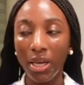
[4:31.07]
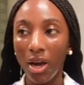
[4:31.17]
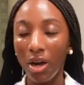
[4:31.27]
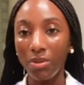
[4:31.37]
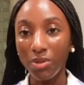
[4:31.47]

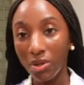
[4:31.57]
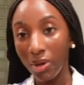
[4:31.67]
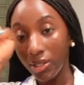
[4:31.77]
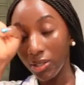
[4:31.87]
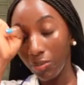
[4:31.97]
So
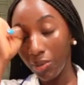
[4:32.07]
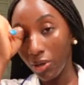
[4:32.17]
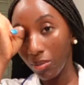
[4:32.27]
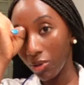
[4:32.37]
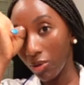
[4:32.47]
I took
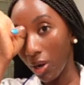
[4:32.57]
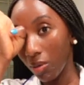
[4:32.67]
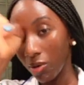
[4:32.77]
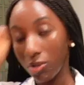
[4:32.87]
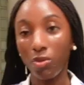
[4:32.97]
BWI,
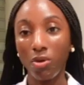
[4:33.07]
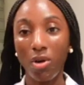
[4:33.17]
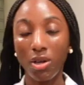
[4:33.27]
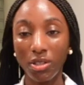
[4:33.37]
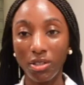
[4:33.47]
Baltimore
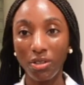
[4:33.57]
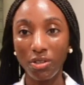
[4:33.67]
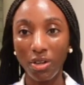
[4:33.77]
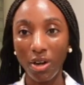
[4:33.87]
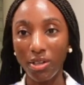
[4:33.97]
Washington
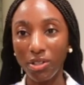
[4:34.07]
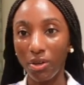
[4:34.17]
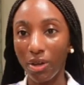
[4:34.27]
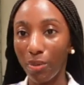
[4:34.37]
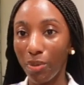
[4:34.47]
International
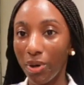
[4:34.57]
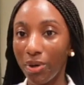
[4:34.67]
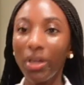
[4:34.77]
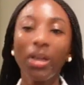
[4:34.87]
Airport.